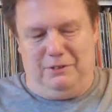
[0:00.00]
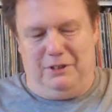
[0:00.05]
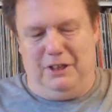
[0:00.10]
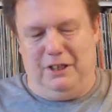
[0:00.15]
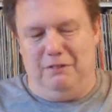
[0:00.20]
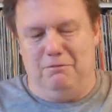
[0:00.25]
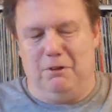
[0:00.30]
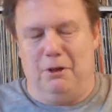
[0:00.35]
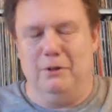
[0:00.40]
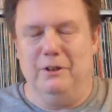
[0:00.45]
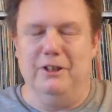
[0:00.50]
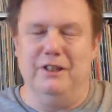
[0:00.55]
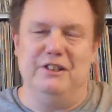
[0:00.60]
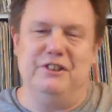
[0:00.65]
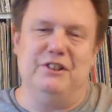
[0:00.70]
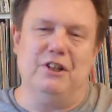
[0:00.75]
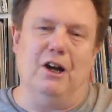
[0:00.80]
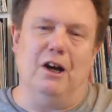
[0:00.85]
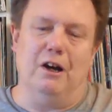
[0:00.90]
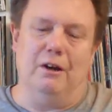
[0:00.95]
he wrote in his
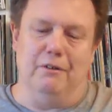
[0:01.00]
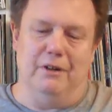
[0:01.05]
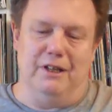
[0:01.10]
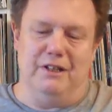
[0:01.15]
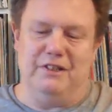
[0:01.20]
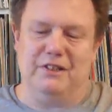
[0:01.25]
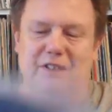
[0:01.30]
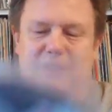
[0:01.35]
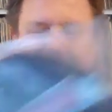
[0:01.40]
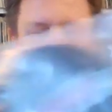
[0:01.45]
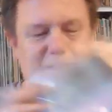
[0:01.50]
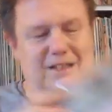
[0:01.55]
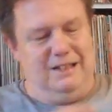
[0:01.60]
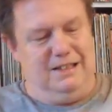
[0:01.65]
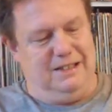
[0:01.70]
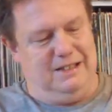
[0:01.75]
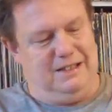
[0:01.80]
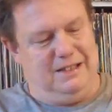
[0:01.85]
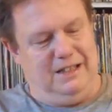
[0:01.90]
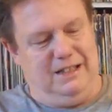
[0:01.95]
diaries,
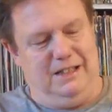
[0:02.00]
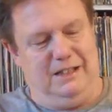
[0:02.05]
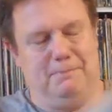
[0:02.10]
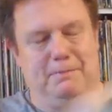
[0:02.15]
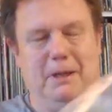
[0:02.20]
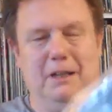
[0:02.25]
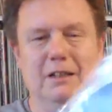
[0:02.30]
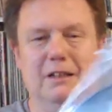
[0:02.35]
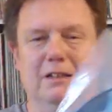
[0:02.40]
he spent